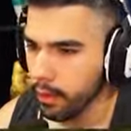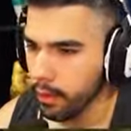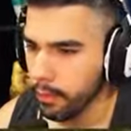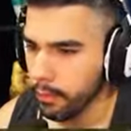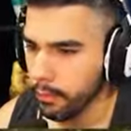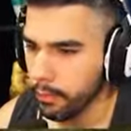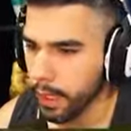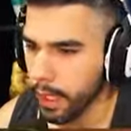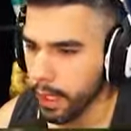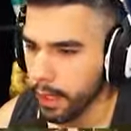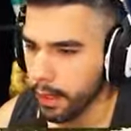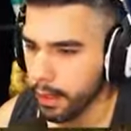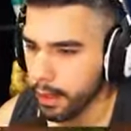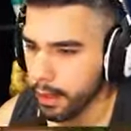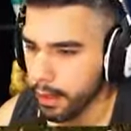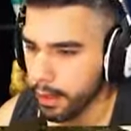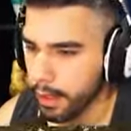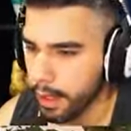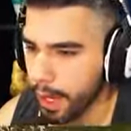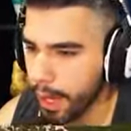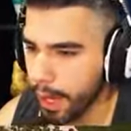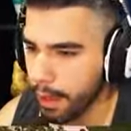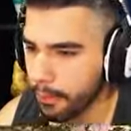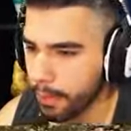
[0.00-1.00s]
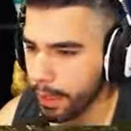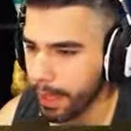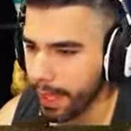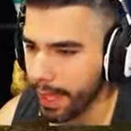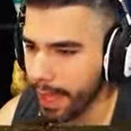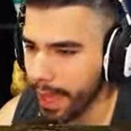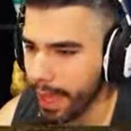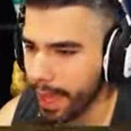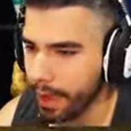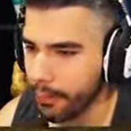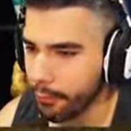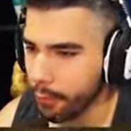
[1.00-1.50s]
Man, I
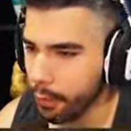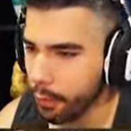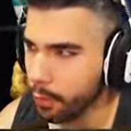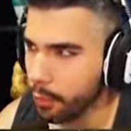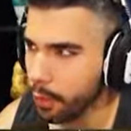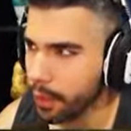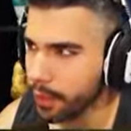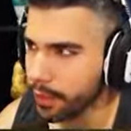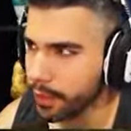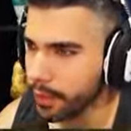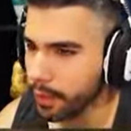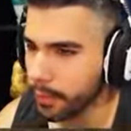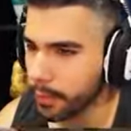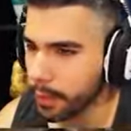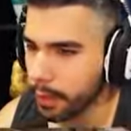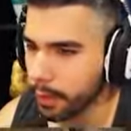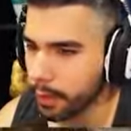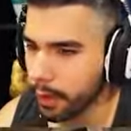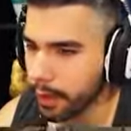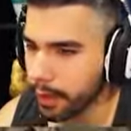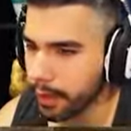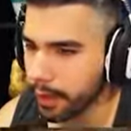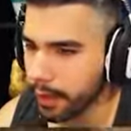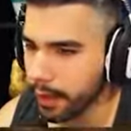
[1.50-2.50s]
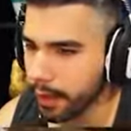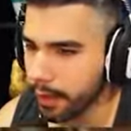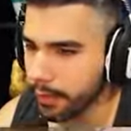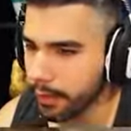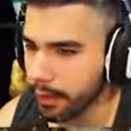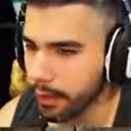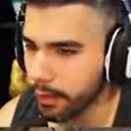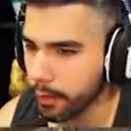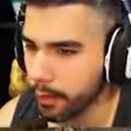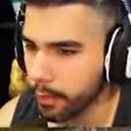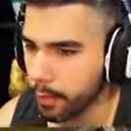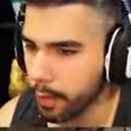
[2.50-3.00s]
bet everyone's going to be grinding
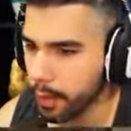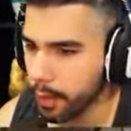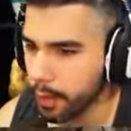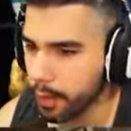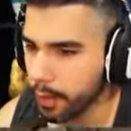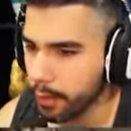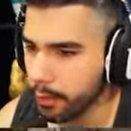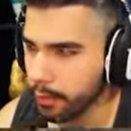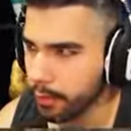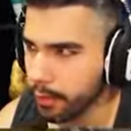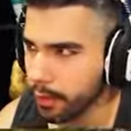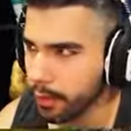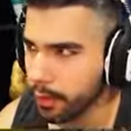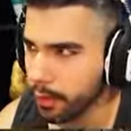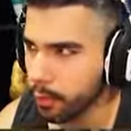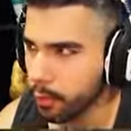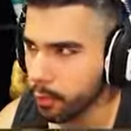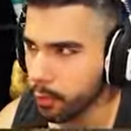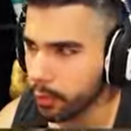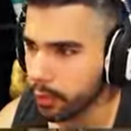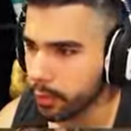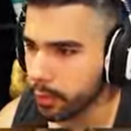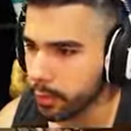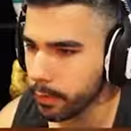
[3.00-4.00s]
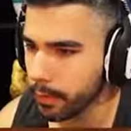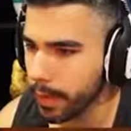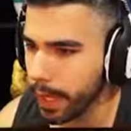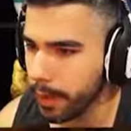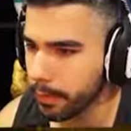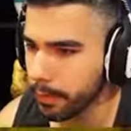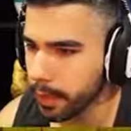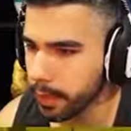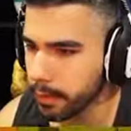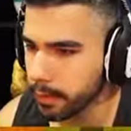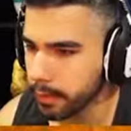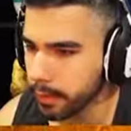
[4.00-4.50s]
Caldera, bro. The new Warzone map
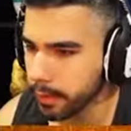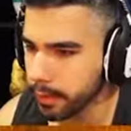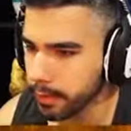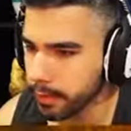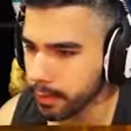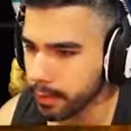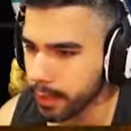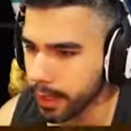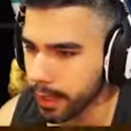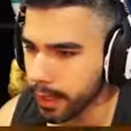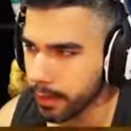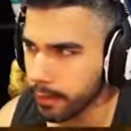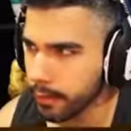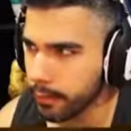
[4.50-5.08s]
does look insane